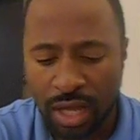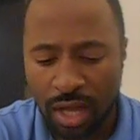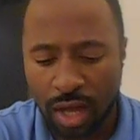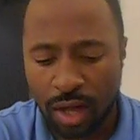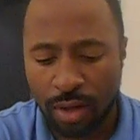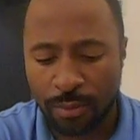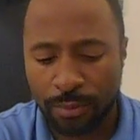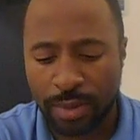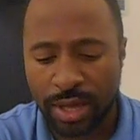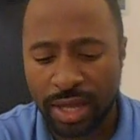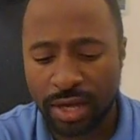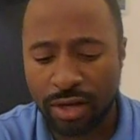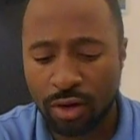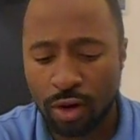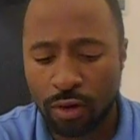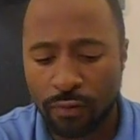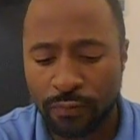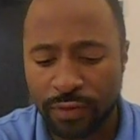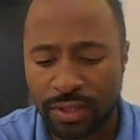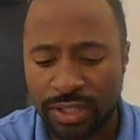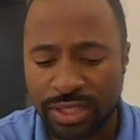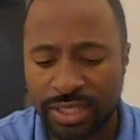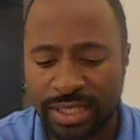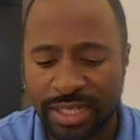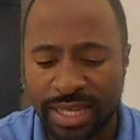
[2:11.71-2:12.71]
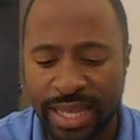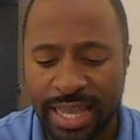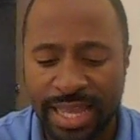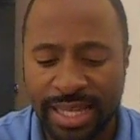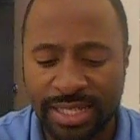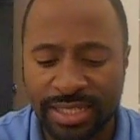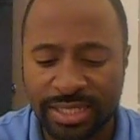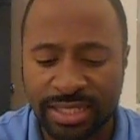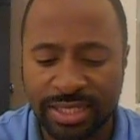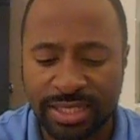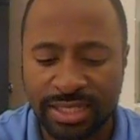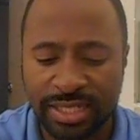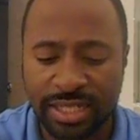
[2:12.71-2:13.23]
Headed over to the
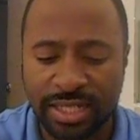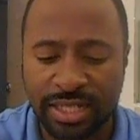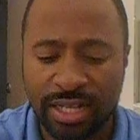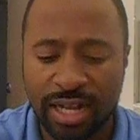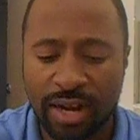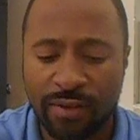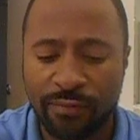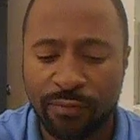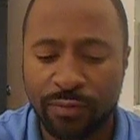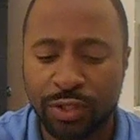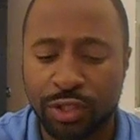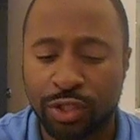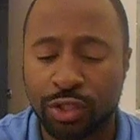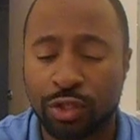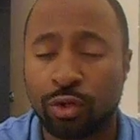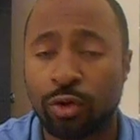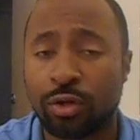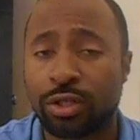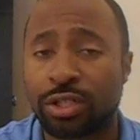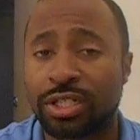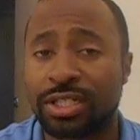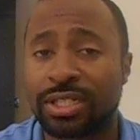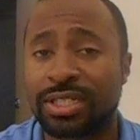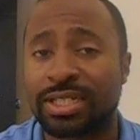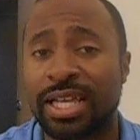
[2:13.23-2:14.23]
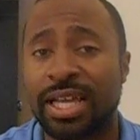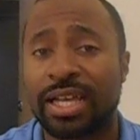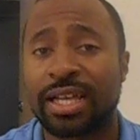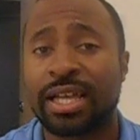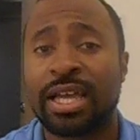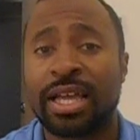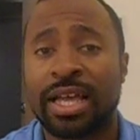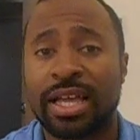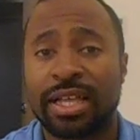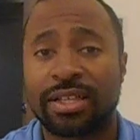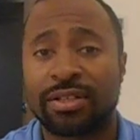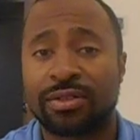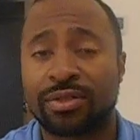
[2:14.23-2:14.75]
ACC Conference, Georgia Tech.
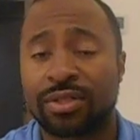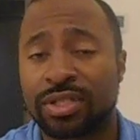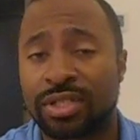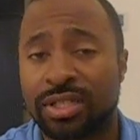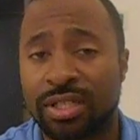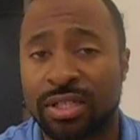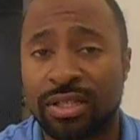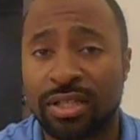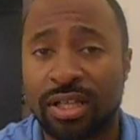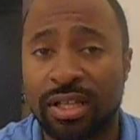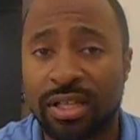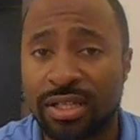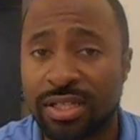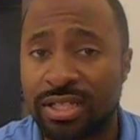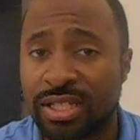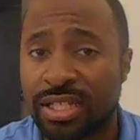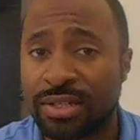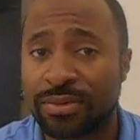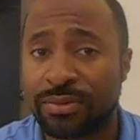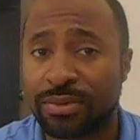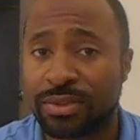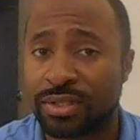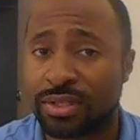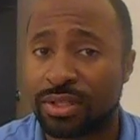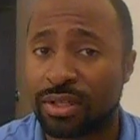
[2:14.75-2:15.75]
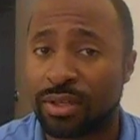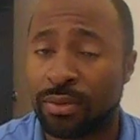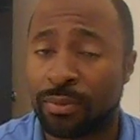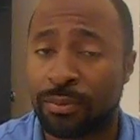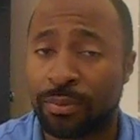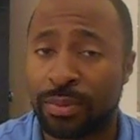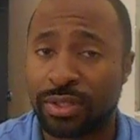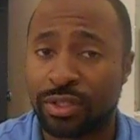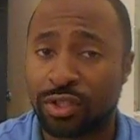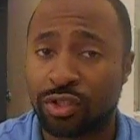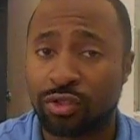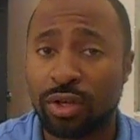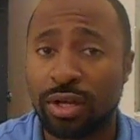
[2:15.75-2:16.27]
This is another team that's
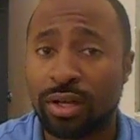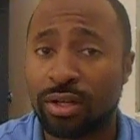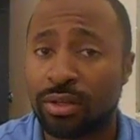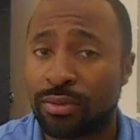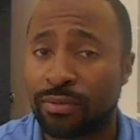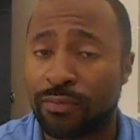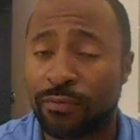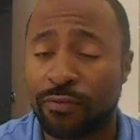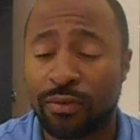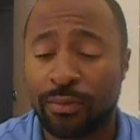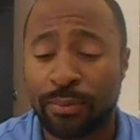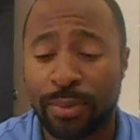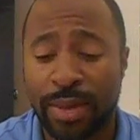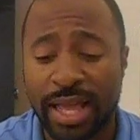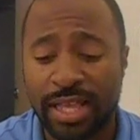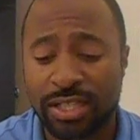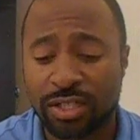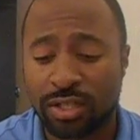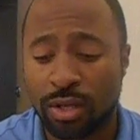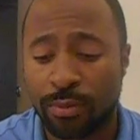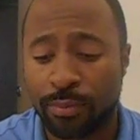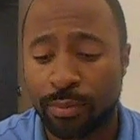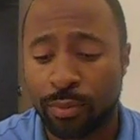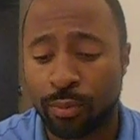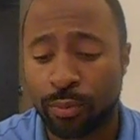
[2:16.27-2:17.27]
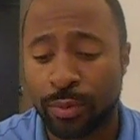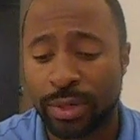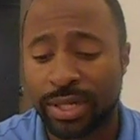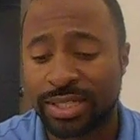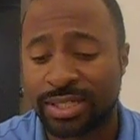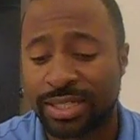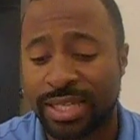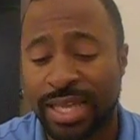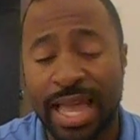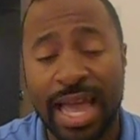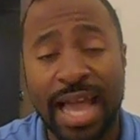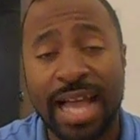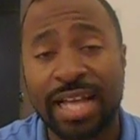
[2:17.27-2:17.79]
been struggling for the past couple weeks.
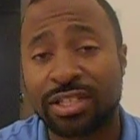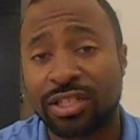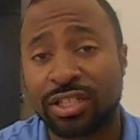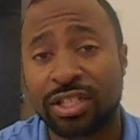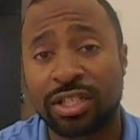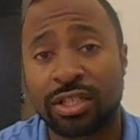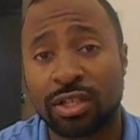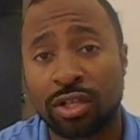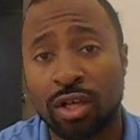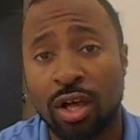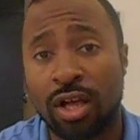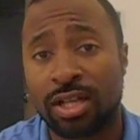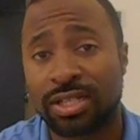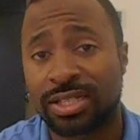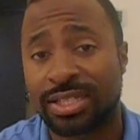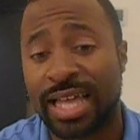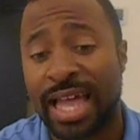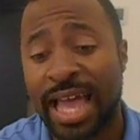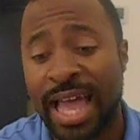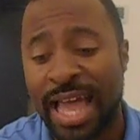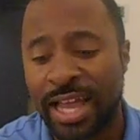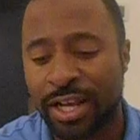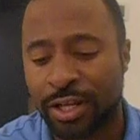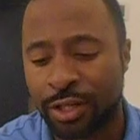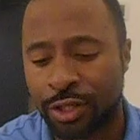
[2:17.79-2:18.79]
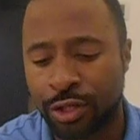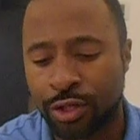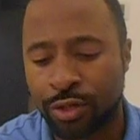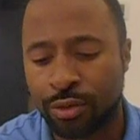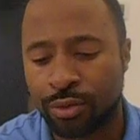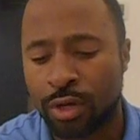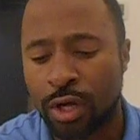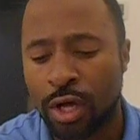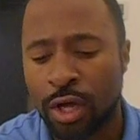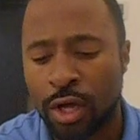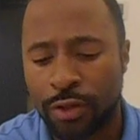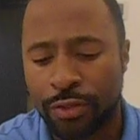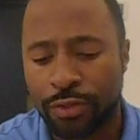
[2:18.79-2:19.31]
They actually lost at Duke
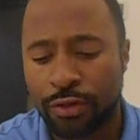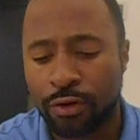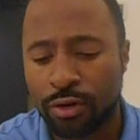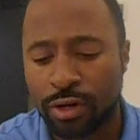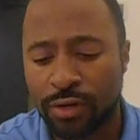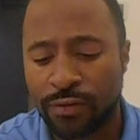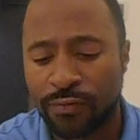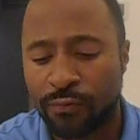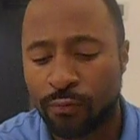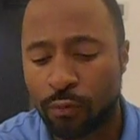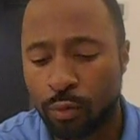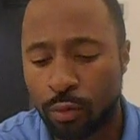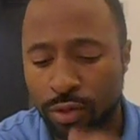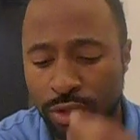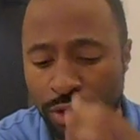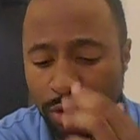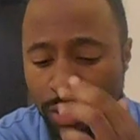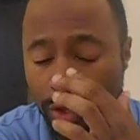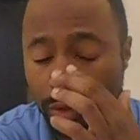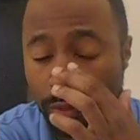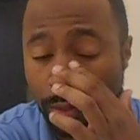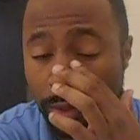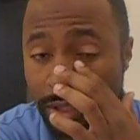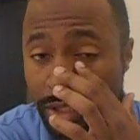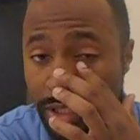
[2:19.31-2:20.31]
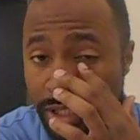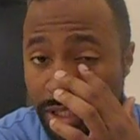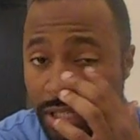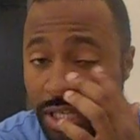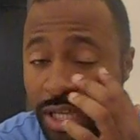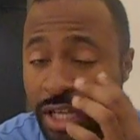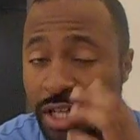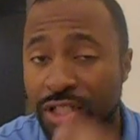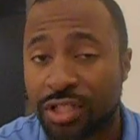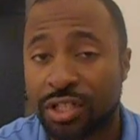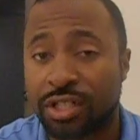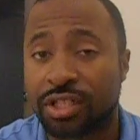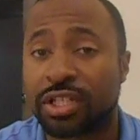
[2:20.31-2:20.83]
34-20.
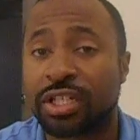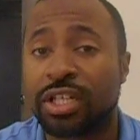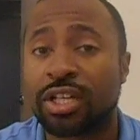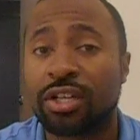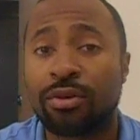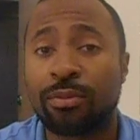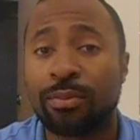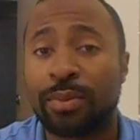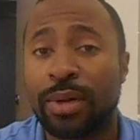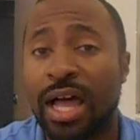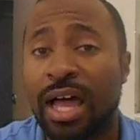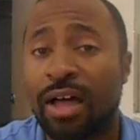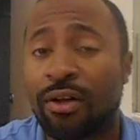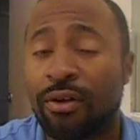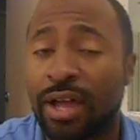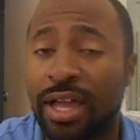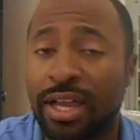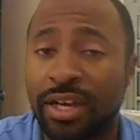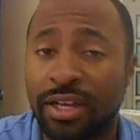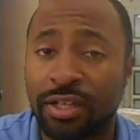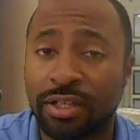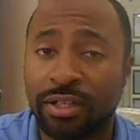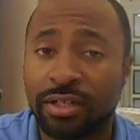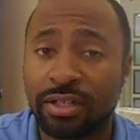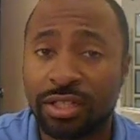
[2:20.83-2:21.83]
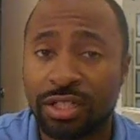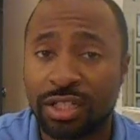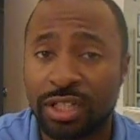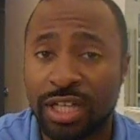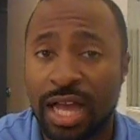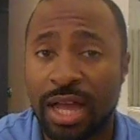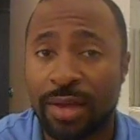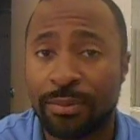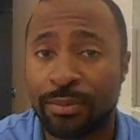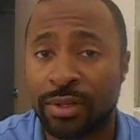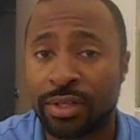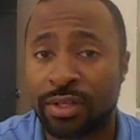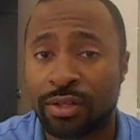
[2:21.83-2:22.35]
Shaquille Powell had a good
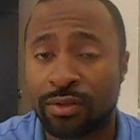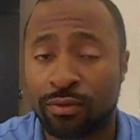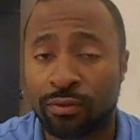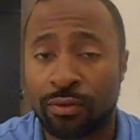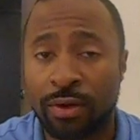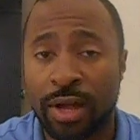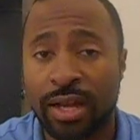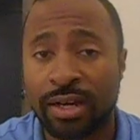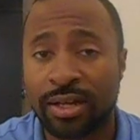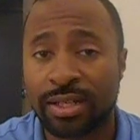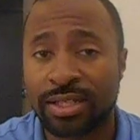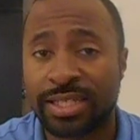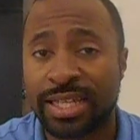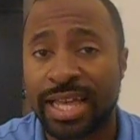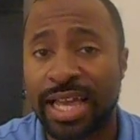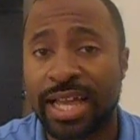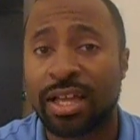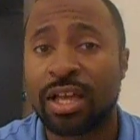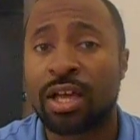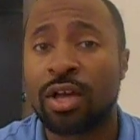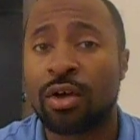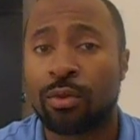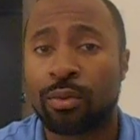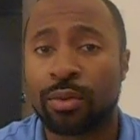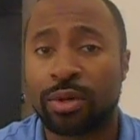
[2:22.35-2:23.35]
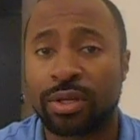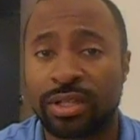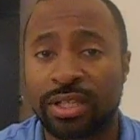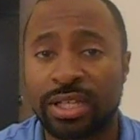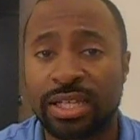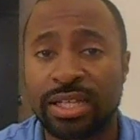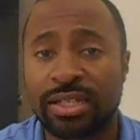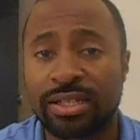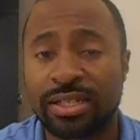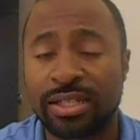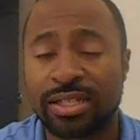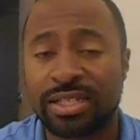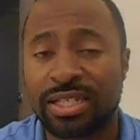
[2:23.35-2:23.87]
job in the ground attack, with
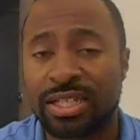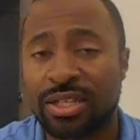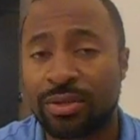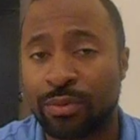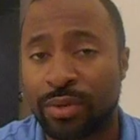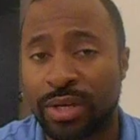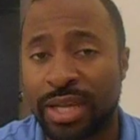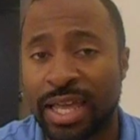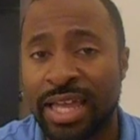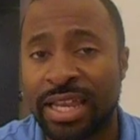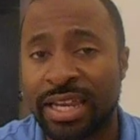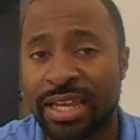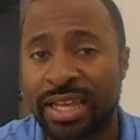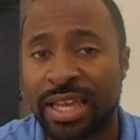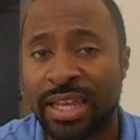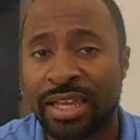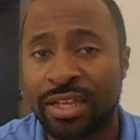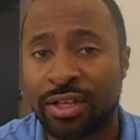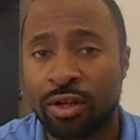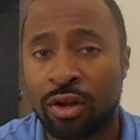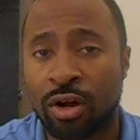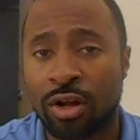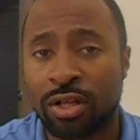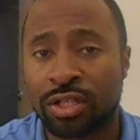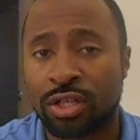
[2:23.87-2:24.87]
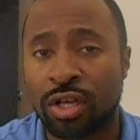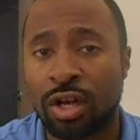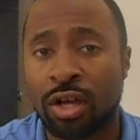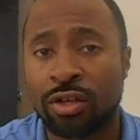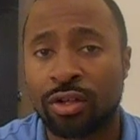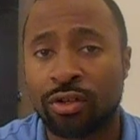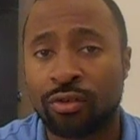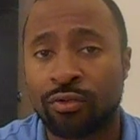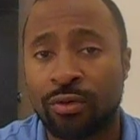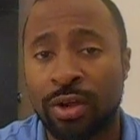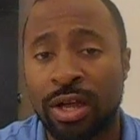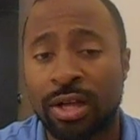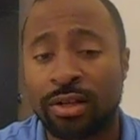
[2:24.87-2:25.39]
leading the team with 88 yards on
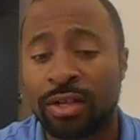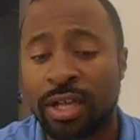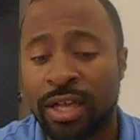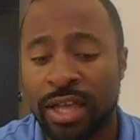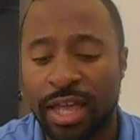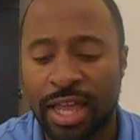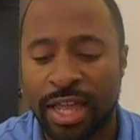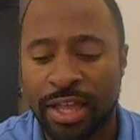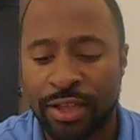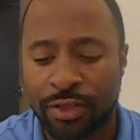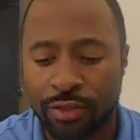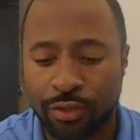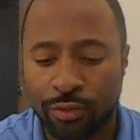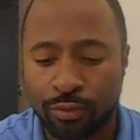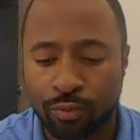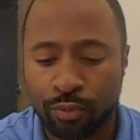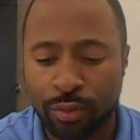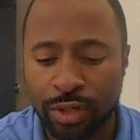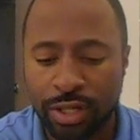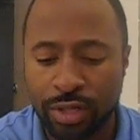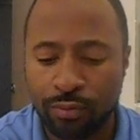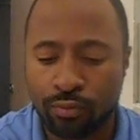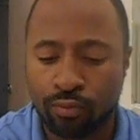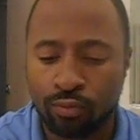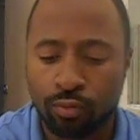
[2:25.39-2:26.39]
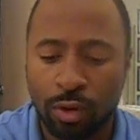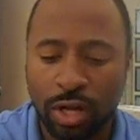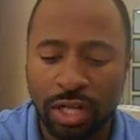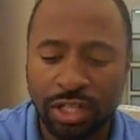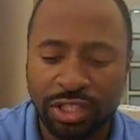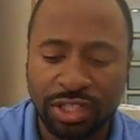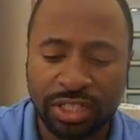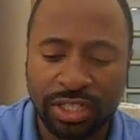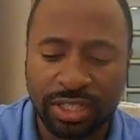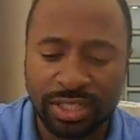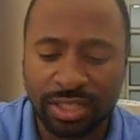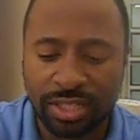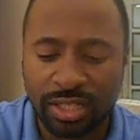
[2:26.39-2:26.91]
the ground and 3
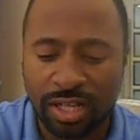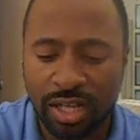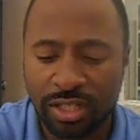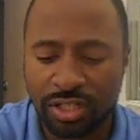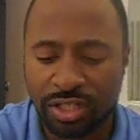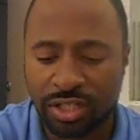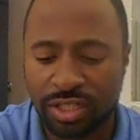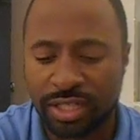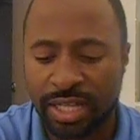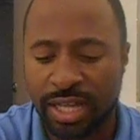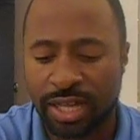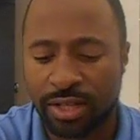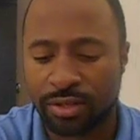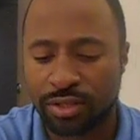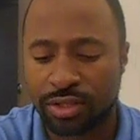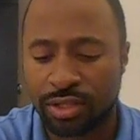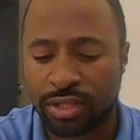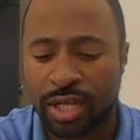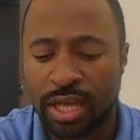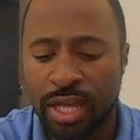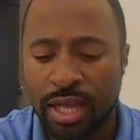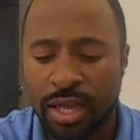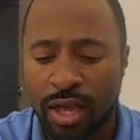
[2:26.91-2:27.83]
rushing touchdowns.